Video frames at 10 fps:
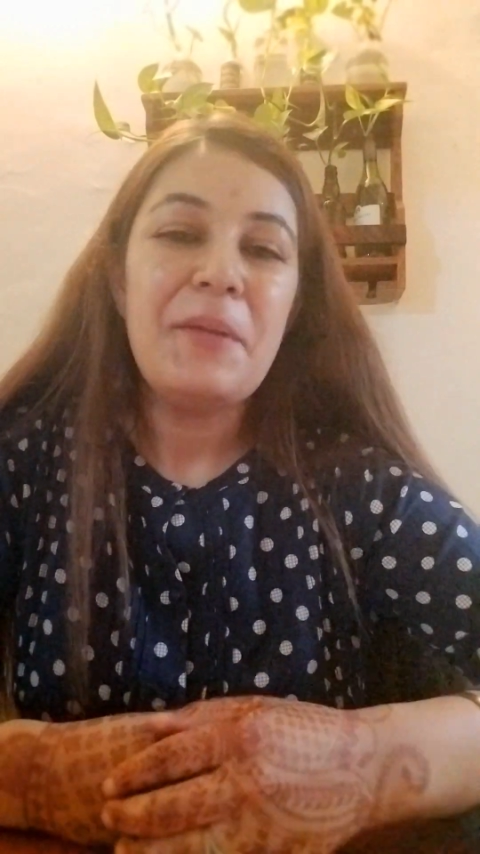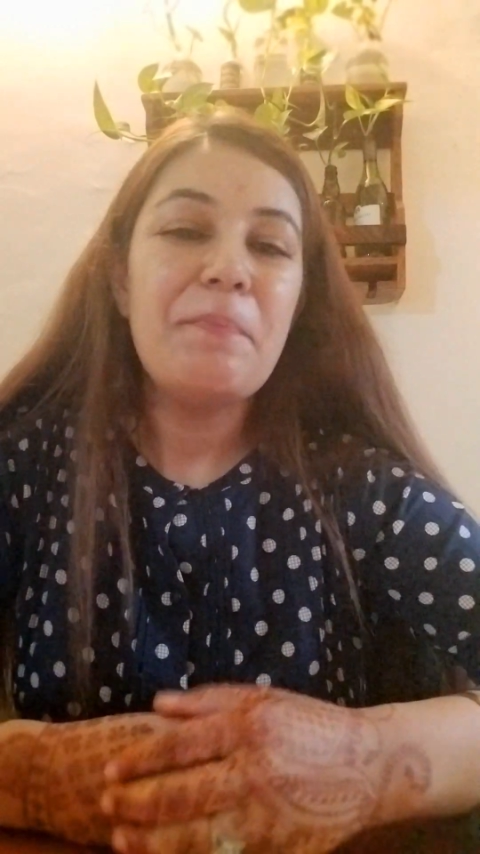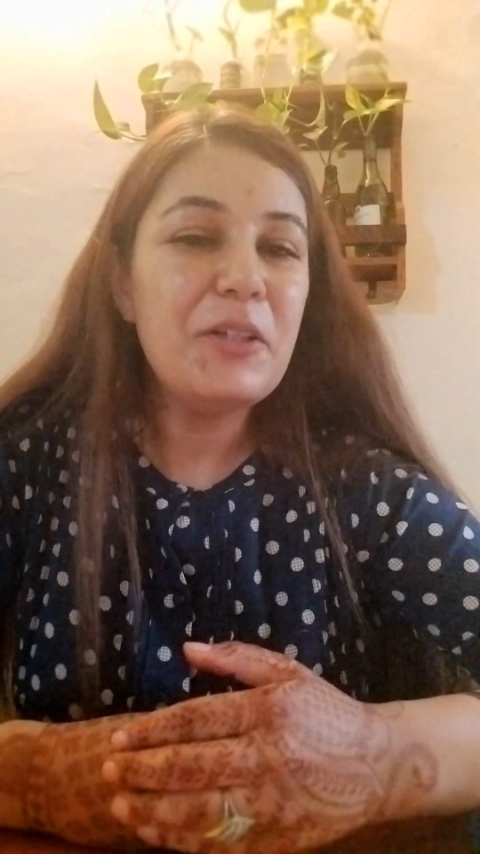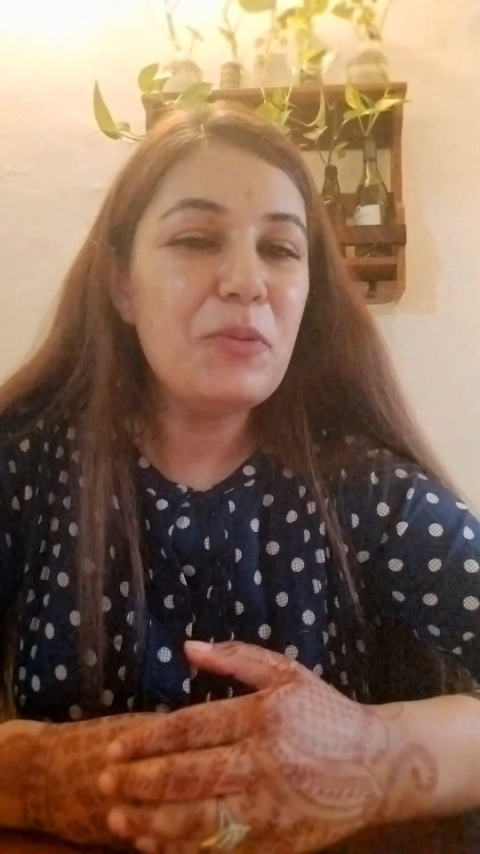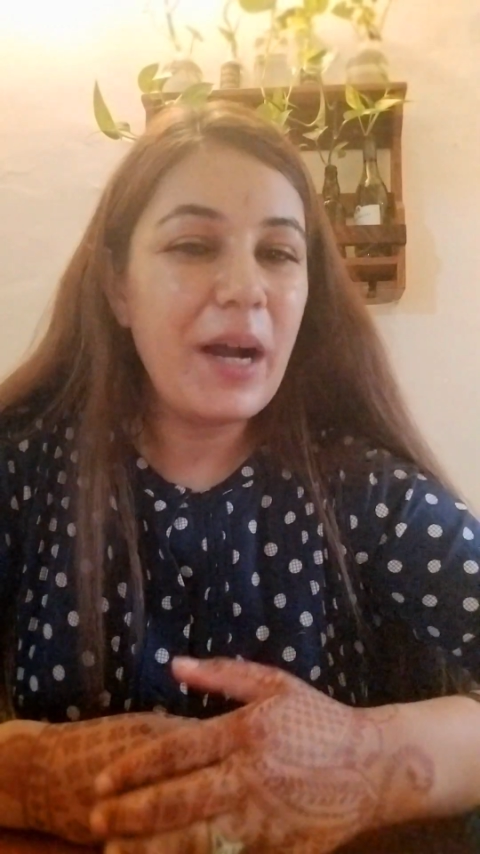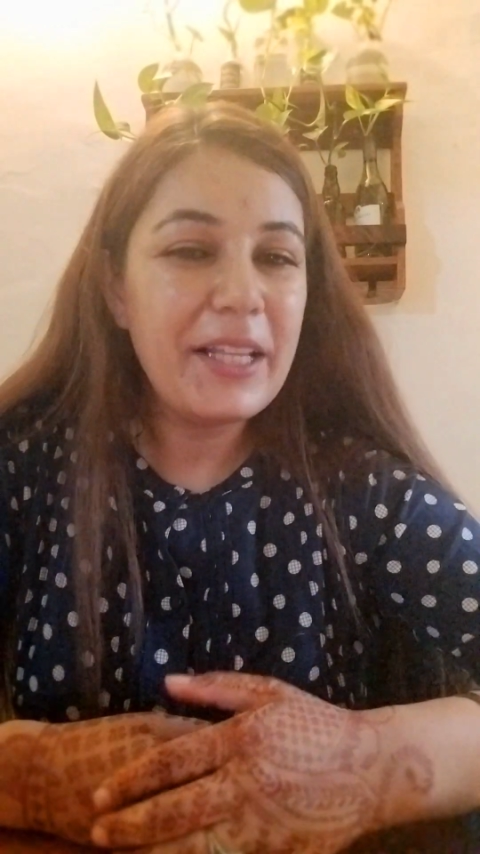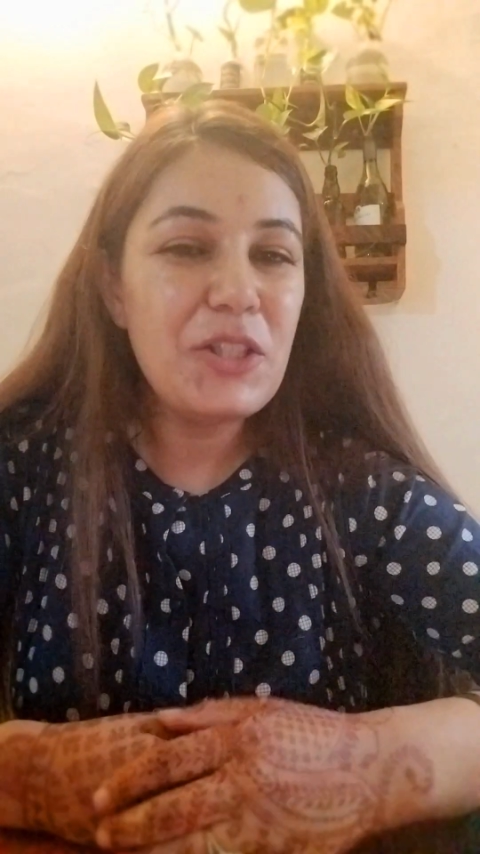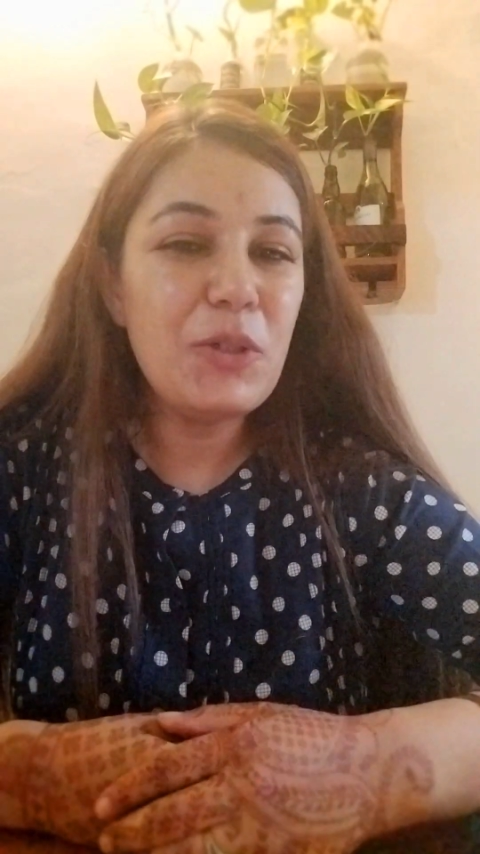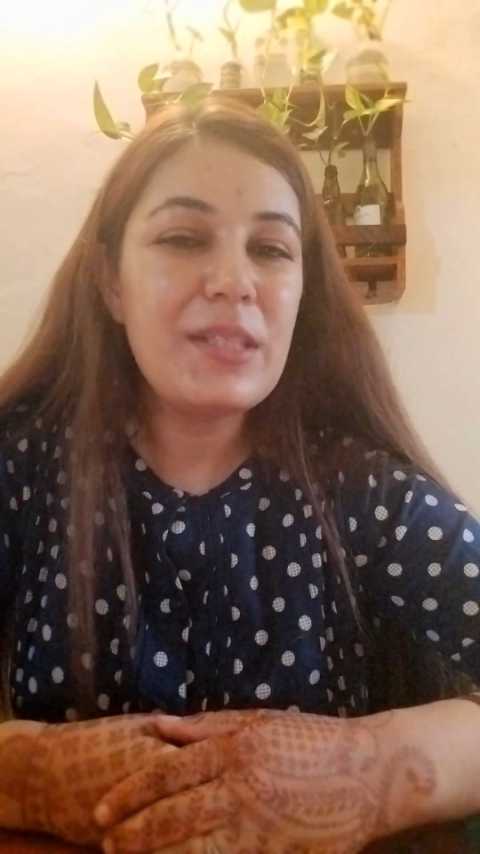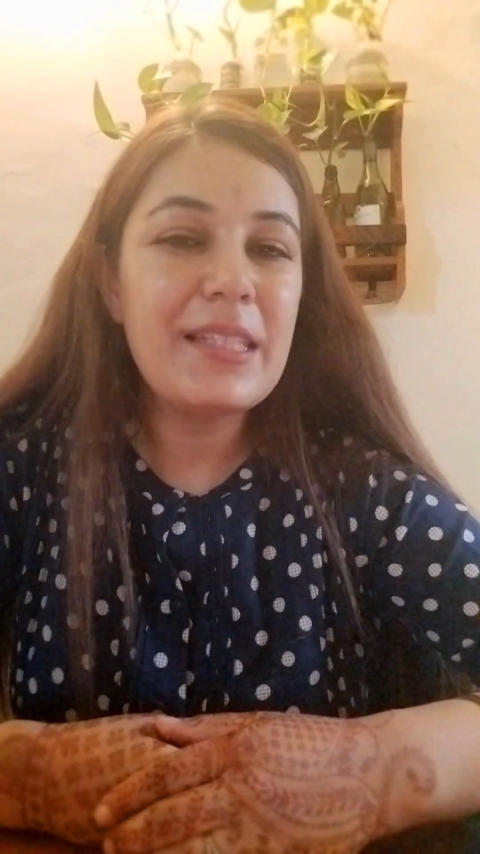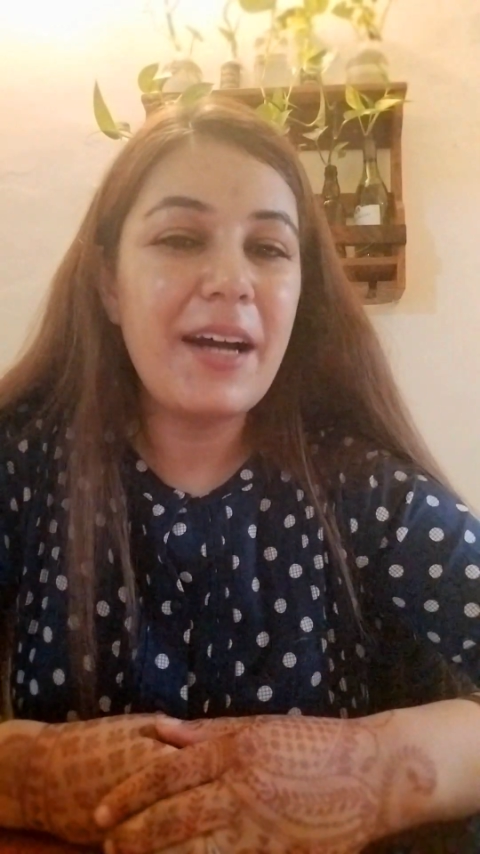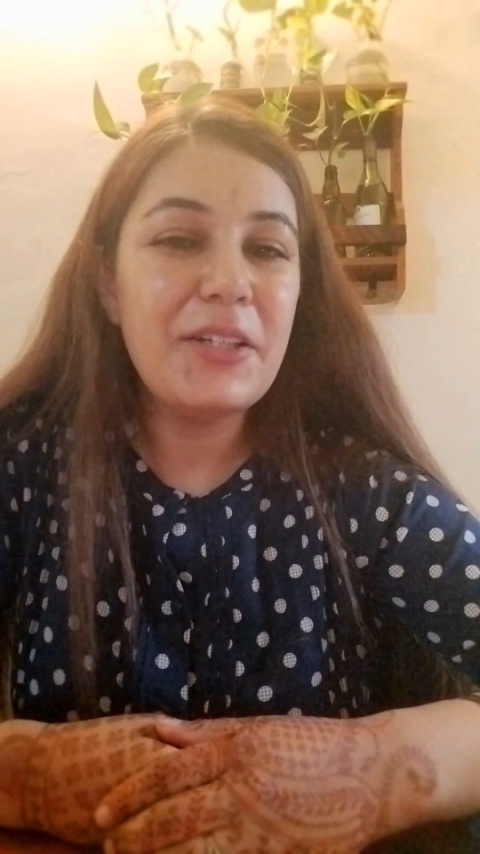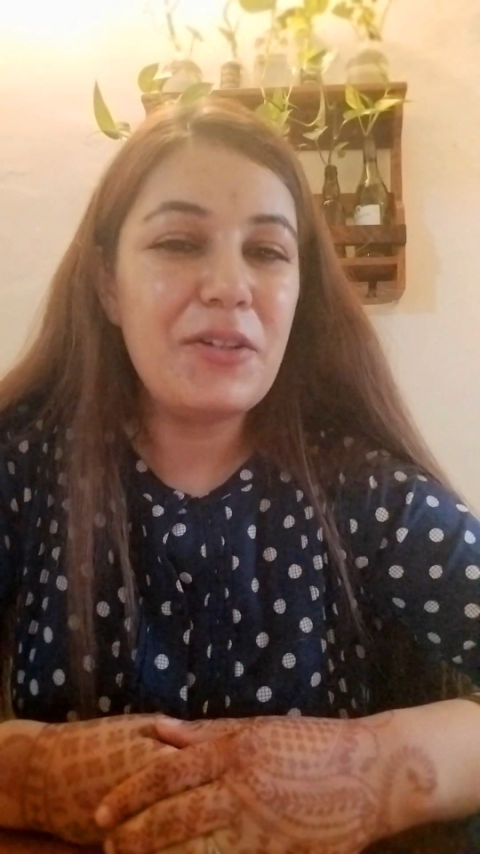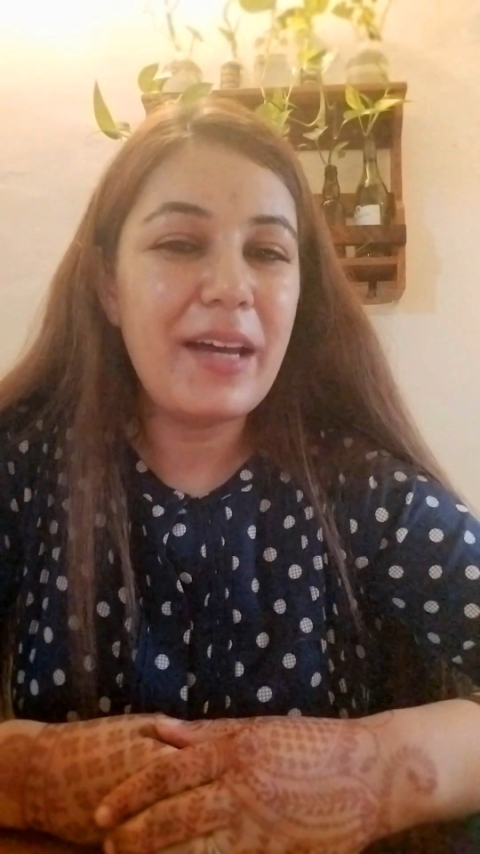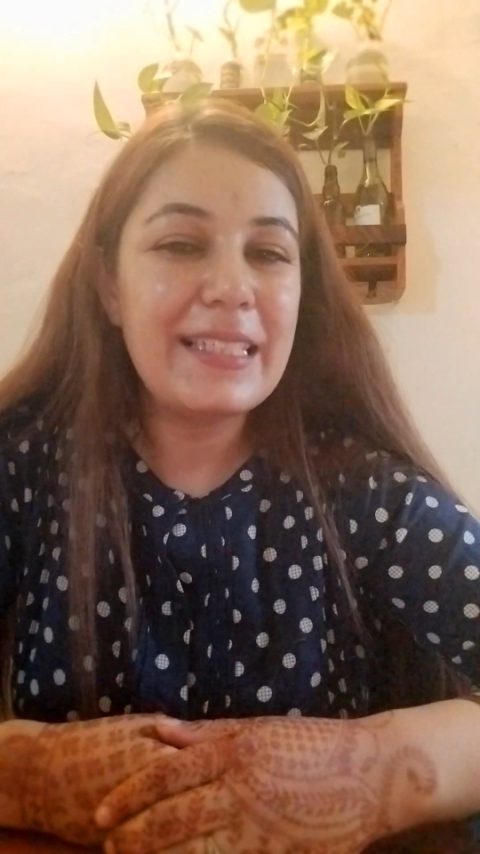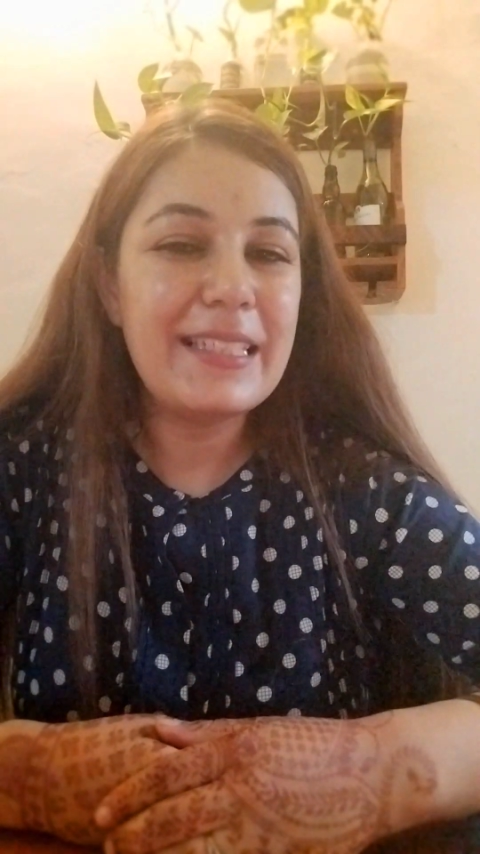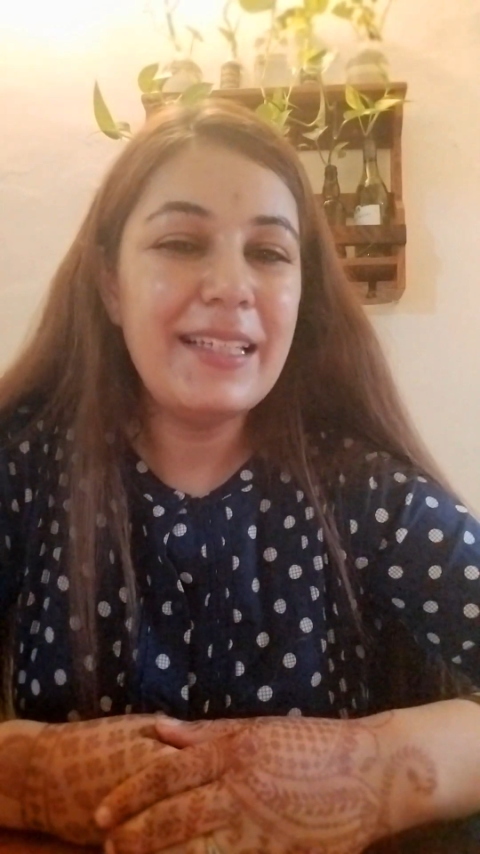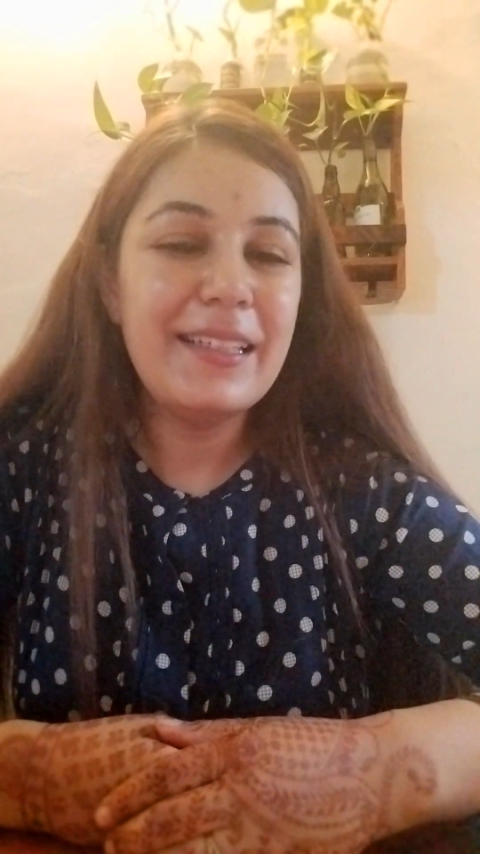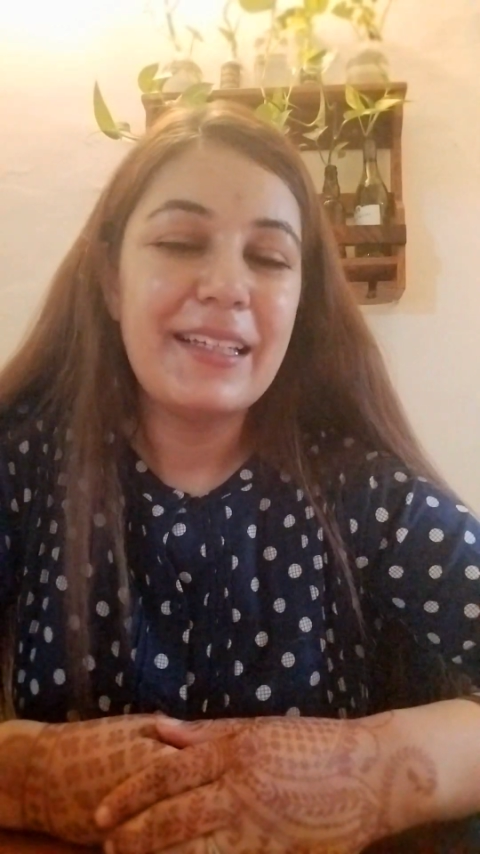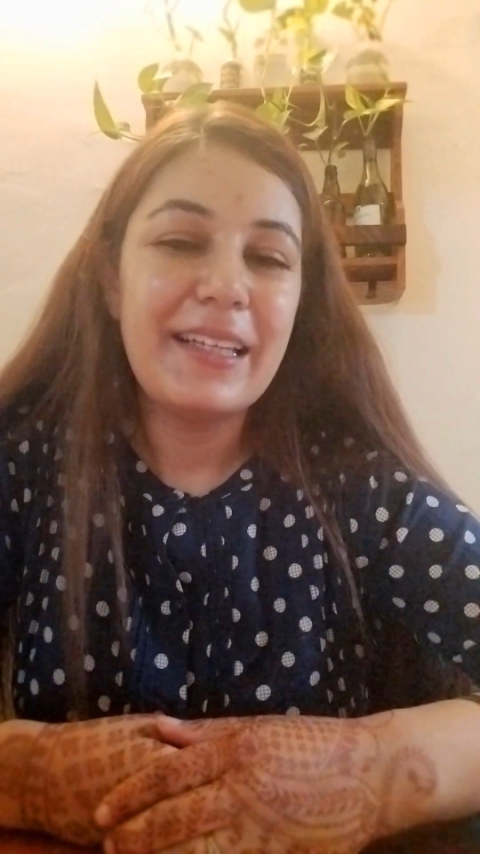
But once you start writing,